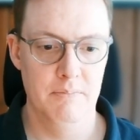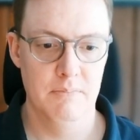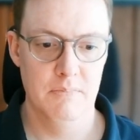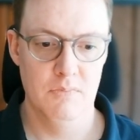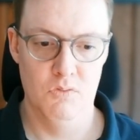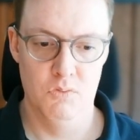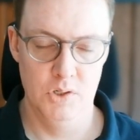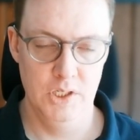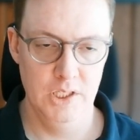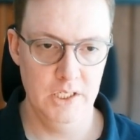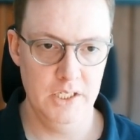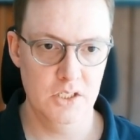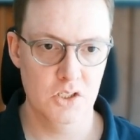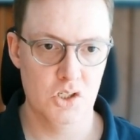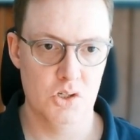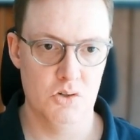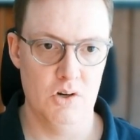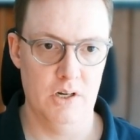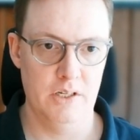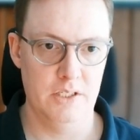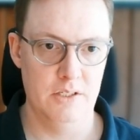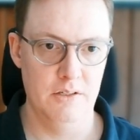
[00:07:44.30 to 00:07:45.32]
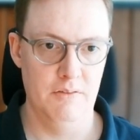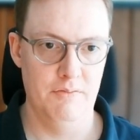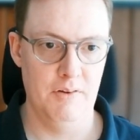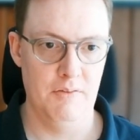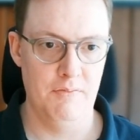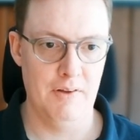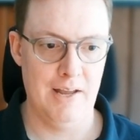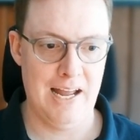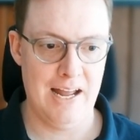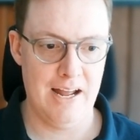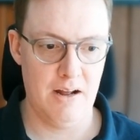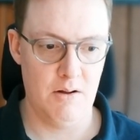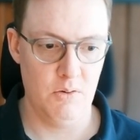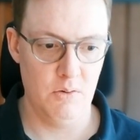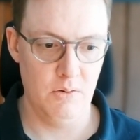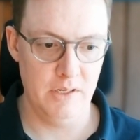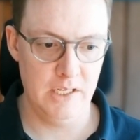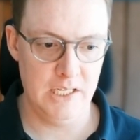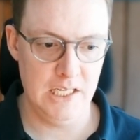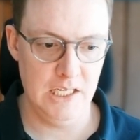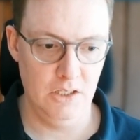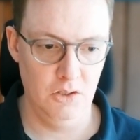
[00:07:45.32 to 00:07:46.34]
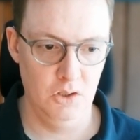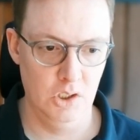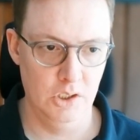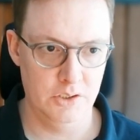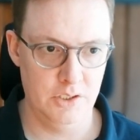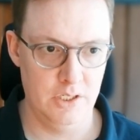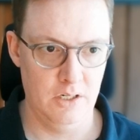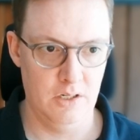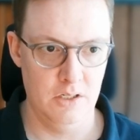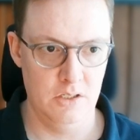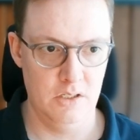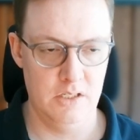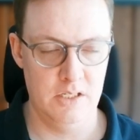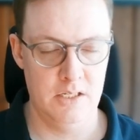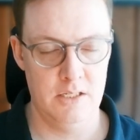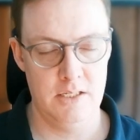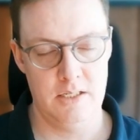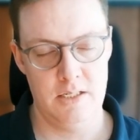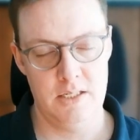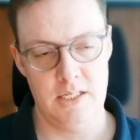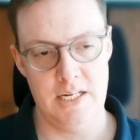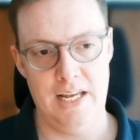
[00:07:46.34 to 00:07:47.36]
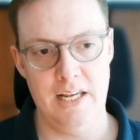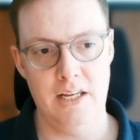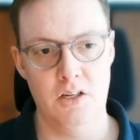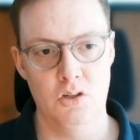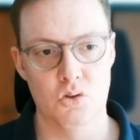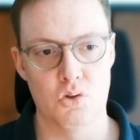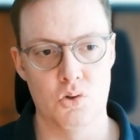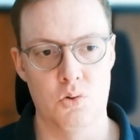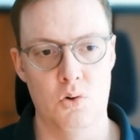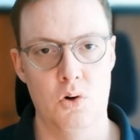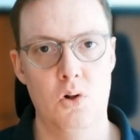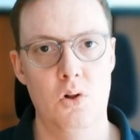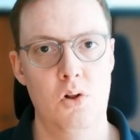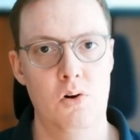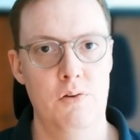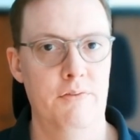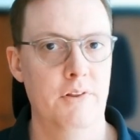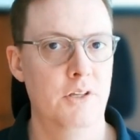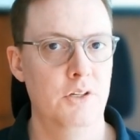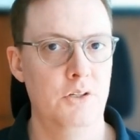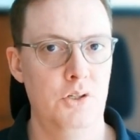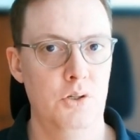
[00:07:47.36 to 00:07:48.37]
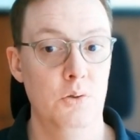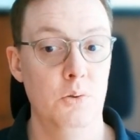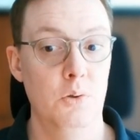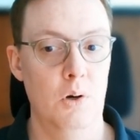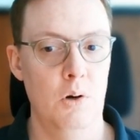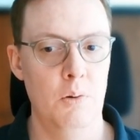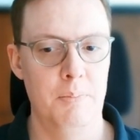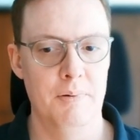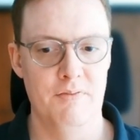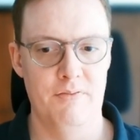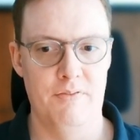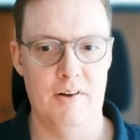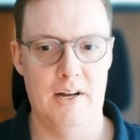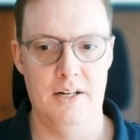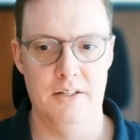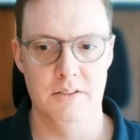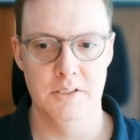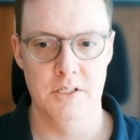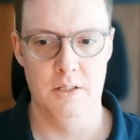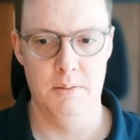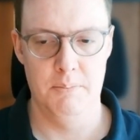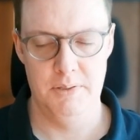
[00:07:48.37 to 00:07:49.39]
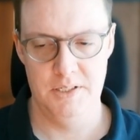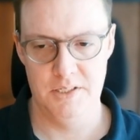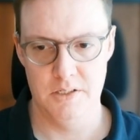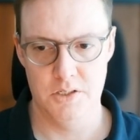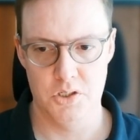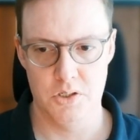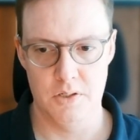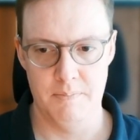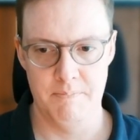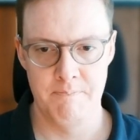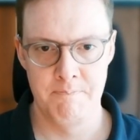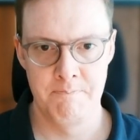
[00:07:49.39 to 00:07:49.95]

Really instructive of how he looked to take control over the two open files in the position.